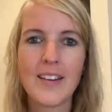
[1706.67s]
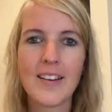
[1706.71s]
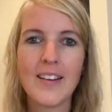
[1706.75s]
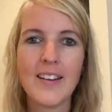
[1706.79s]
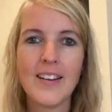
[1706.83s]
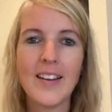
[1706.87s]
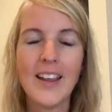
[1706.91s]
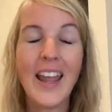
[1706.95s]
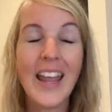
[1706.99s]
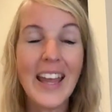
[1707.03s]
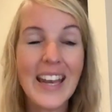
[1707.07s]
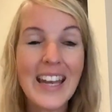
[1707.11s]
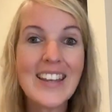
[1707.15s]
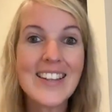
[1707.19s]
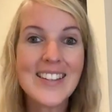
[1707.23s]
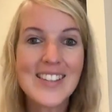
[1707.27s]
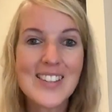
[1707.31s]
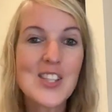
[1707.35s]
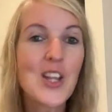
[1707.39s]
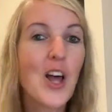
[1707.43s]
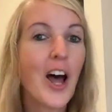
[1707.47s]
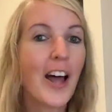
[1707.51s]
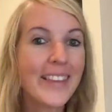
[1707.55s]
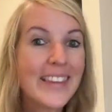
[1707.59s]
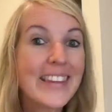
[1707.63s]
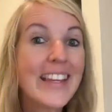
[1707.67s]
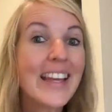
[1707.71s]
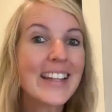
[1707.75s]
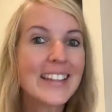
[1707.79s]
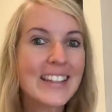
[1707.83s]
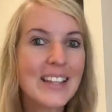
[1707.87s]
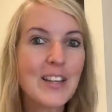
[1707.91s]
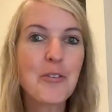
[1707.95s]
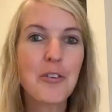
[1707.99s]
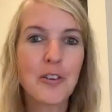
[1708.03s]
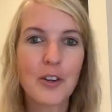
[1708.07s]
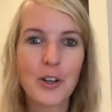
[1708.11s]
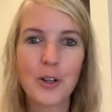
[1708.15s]
It is not that
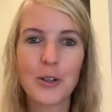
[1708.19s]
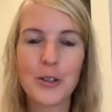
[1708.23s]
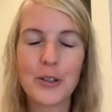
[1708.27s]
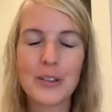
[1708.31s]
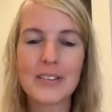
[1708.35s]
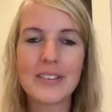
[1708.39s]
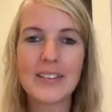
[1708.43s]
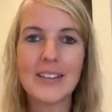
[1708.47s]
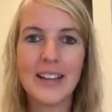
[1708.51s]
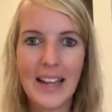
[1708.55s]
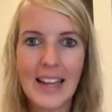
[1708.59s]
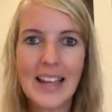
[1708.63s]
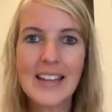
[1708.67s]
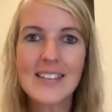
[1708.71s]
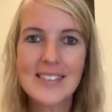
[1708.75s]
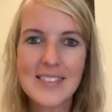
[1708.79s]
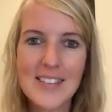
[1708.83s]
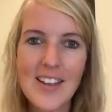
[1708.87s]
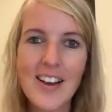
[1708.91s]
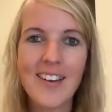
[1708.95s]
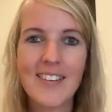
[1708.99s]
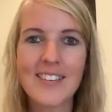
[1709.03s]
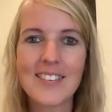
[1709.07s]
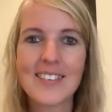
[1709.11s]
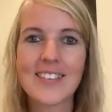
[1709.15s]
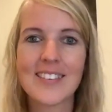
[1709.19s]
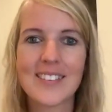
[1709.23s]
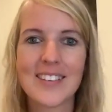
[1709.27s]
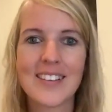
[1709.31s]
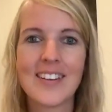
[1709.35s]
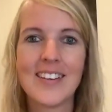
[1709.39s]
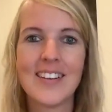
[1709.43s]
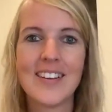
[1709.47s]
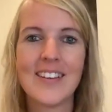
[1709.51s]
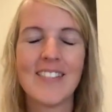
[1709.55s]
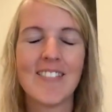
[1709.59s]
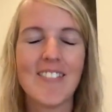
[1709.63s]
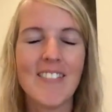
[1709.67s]
difficult. It's not,
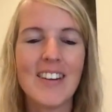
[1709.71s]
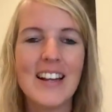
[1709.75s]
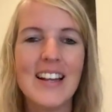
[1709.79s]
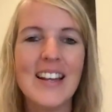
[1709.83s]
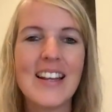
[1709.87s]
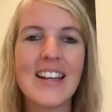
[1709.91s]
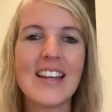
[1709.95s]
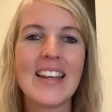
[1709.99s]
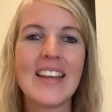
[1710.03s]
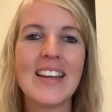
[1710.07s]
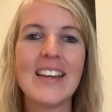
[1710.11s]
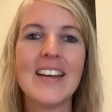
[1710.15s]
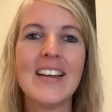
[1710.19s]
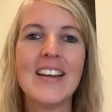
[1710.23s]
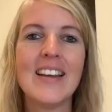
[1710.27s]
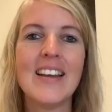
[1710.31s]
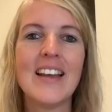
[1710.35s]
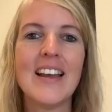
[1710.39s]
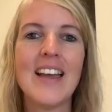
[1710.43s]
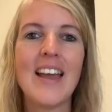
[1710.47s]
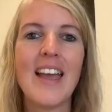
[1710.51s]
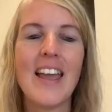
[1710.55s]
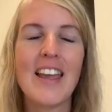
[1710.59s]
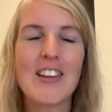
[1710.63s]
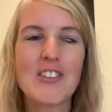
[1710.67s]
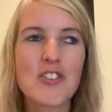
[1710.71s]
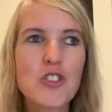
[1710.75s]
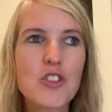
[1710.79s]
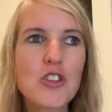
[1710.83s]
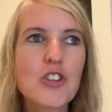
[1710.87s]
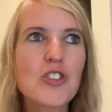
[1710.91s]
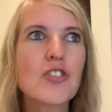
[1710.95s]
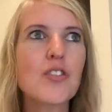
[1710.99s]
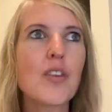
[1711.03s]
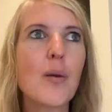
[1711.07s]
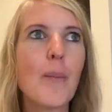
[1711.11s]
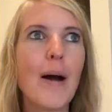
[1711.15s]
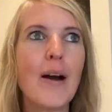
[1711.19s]
really. It's
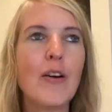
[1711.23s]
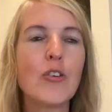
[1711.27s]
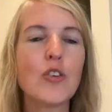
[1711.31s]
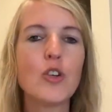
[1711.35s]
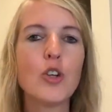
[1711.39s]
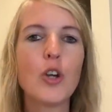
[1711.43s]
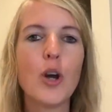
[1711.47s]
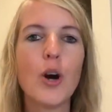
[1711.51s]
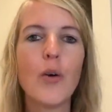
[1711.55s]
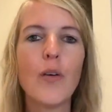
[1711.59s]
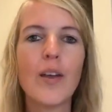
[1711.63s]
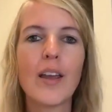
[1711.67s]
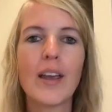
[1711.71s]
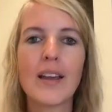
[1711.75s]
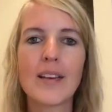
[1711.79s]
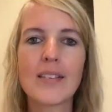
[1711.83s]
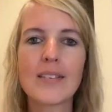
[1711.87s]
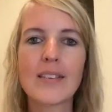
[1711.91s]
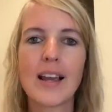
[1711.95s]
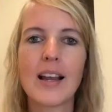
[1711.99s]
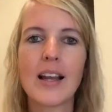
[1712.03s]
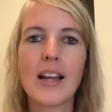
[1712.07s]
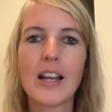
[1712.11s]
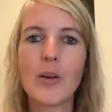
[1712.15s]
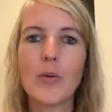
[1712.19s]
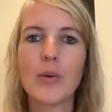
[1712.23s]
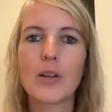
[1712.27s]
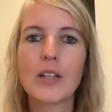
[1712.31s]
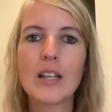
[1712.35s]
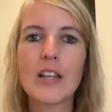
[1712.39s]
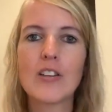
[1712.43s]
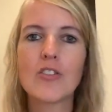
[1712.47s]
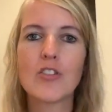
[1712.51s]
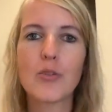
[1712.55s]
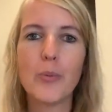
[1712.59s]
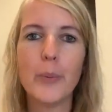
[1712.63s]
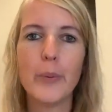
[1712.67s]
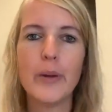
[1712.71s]
just about knowing exactly what
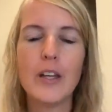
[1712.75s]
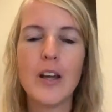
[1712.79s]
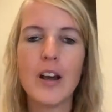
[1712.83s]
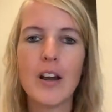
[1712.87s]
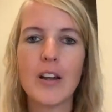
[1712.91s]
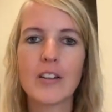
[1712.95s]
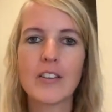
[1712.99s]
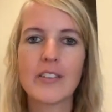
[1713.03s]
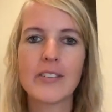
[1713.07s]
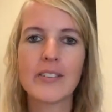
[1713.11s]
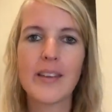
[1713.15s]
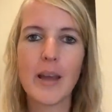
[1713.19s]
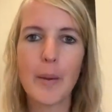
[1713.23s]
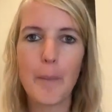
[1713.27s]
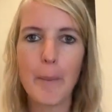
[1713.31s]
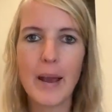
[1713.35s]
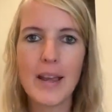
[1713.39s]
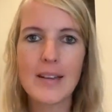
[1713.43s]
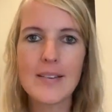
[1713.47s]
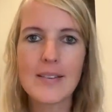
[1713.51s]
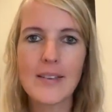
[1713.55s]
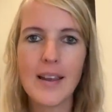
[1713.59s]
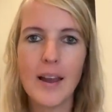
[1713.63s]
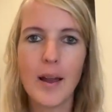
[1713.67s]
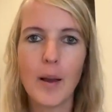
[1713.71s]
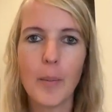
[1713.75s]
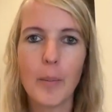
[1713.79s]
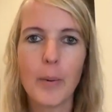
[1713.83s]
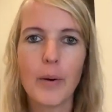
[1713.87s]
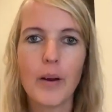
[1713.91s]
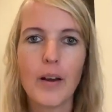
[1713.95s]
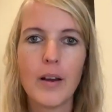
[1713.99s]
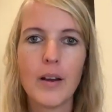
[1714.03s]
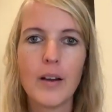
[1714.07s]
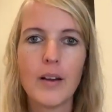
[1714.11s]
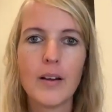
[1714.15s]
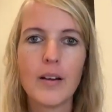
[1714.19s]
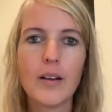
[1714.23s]
needs to be done step by step.
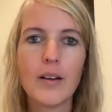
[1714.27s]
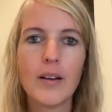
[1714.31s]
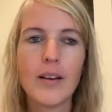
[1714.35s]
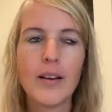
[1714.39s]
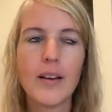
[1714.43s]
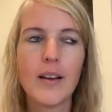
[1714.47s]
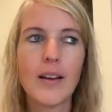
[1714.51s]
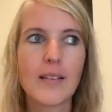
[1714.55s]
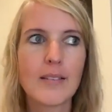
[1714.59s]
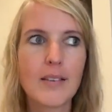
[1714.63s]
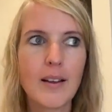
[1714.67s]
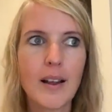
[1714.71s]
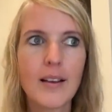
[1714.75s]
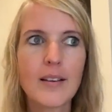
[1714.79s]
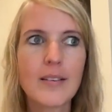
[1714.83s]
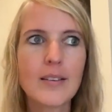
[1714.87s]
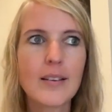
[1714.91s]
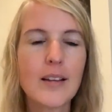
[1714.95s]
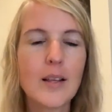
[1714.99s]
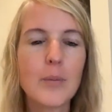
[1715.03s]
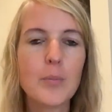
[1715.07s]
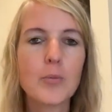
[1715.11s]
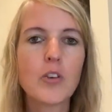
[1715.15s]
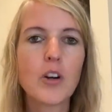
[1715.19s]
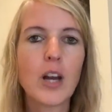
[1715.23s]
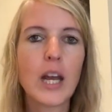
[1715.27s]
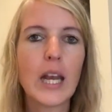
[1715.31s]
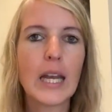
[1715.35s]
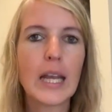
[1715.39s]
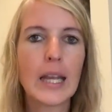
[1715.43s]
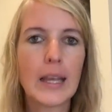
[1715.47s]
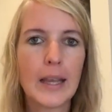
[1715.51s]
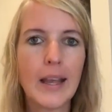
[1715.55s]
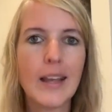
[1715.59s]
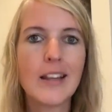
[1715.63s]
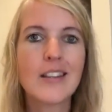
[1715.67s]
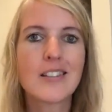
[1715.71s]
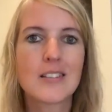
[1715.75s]
It's like sleep training.
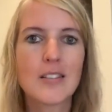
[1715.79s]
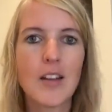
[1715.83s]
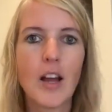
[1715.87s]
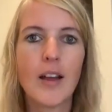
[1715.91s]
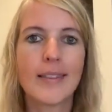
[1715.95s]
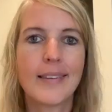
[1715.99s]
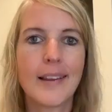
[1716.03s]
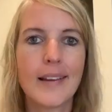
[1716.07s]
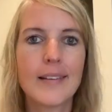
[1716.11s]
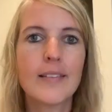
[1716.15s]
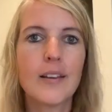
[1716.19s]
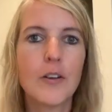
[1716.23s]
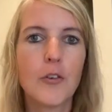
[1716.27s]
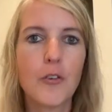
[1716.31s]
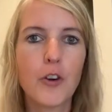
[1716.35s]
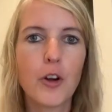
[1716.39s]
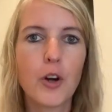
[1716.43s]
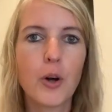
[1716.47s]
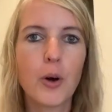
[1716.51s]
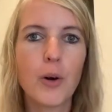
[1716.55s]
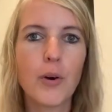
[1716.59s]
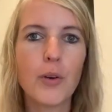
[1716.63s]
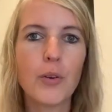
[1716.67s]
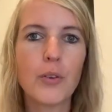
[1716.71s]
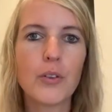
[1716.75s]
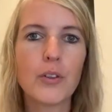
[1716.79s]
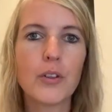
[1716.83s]
It's not that difficult.